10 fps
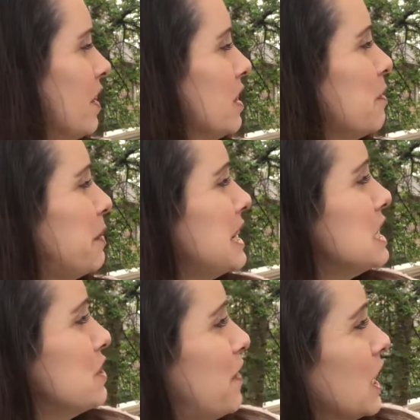The
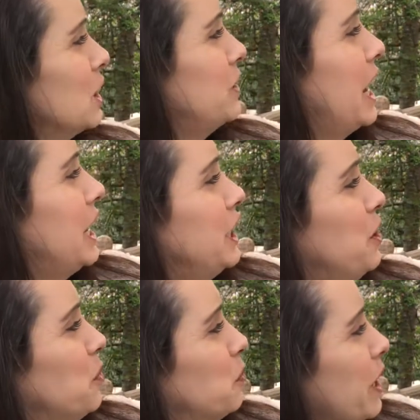bees followed Katie,
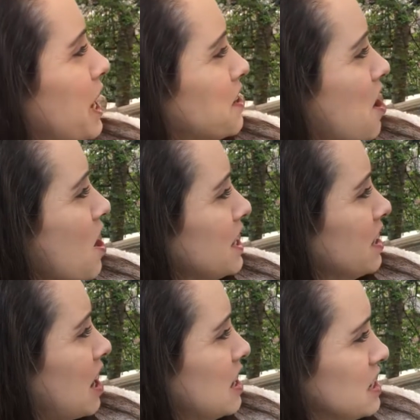who ran
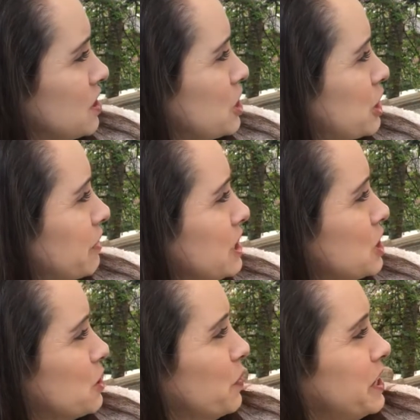on until she
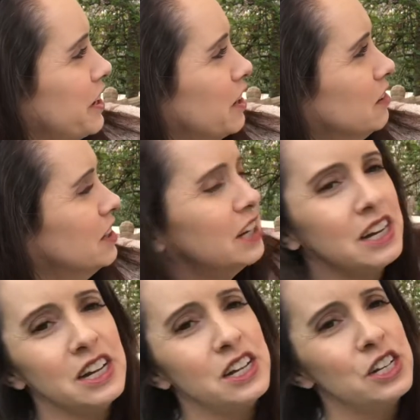reached a window.
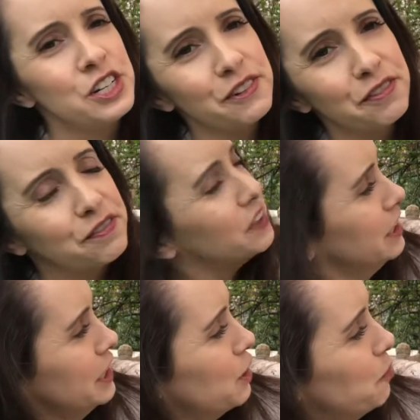She
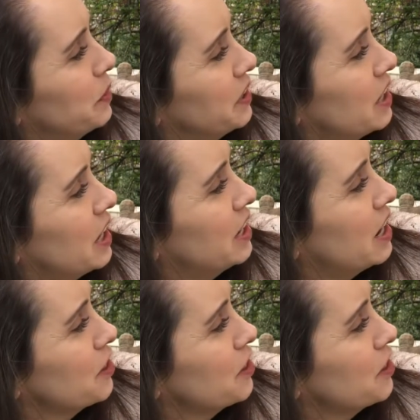flung it open and